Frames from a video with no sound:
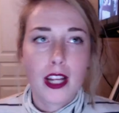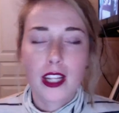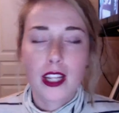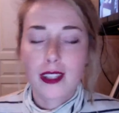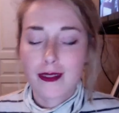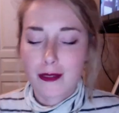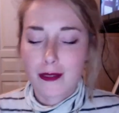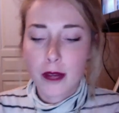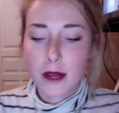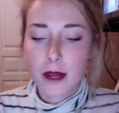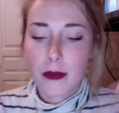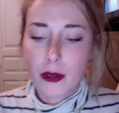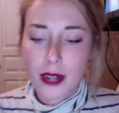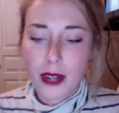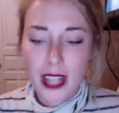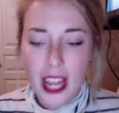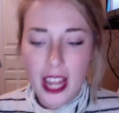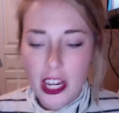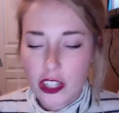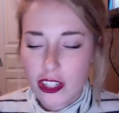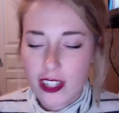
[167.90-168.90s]

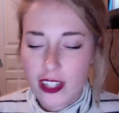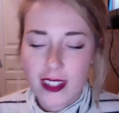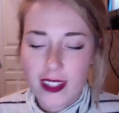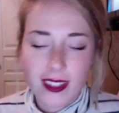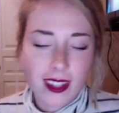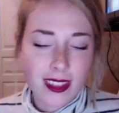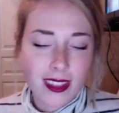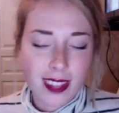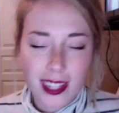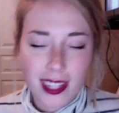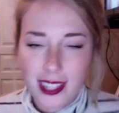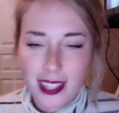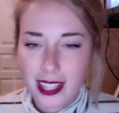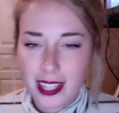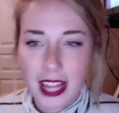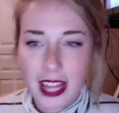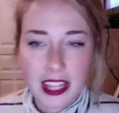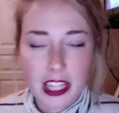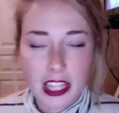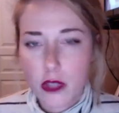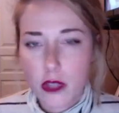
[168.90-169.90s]
communications and things like that. That
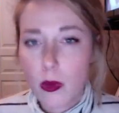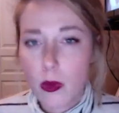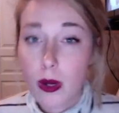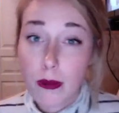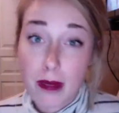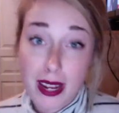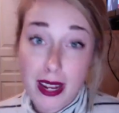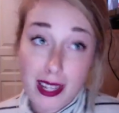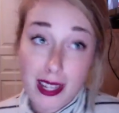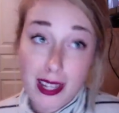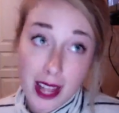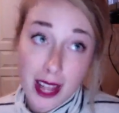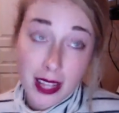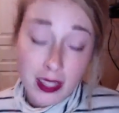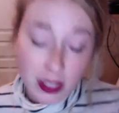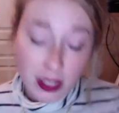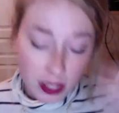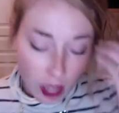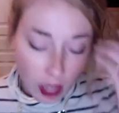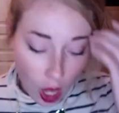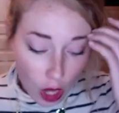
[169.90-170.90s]
just wouldn't make sense.
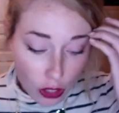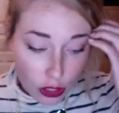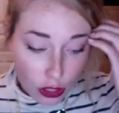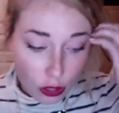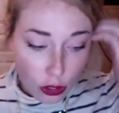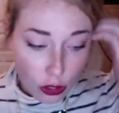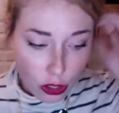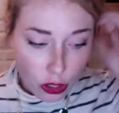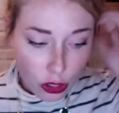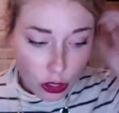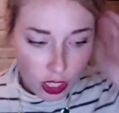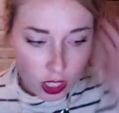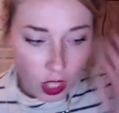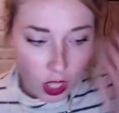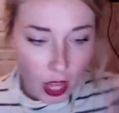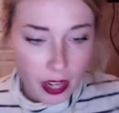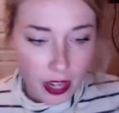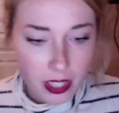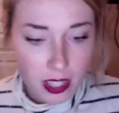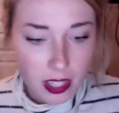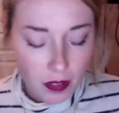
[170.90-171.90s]
So there's just a lot of
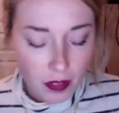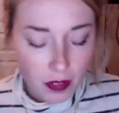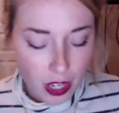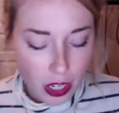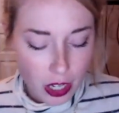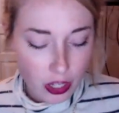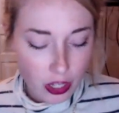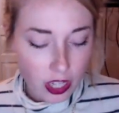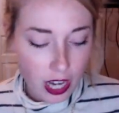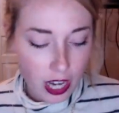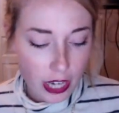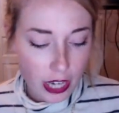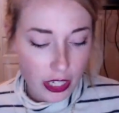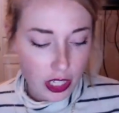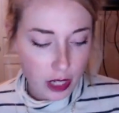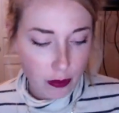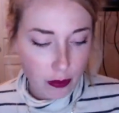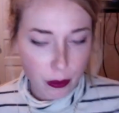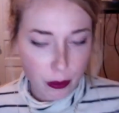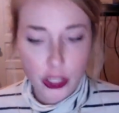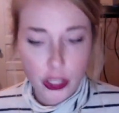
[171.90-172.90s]
stuff in here that I just
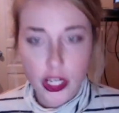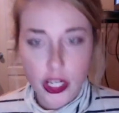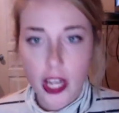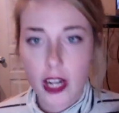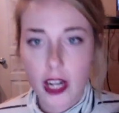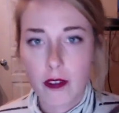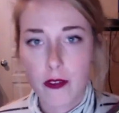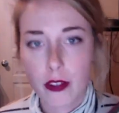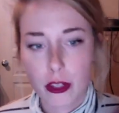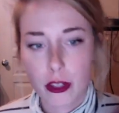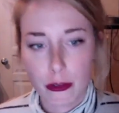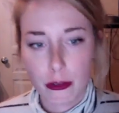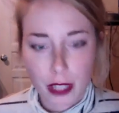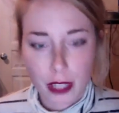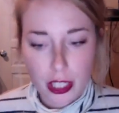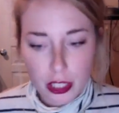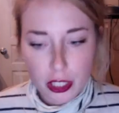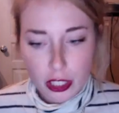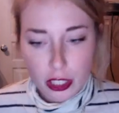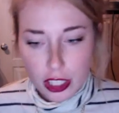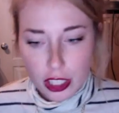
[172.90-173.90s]
appreciated for the
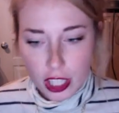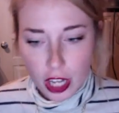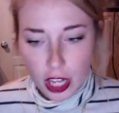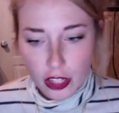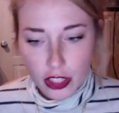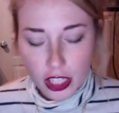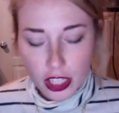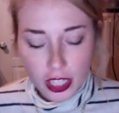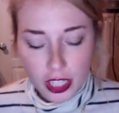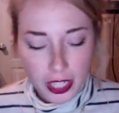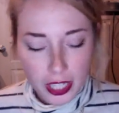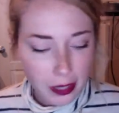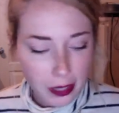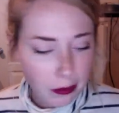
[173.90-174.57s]
research that she did.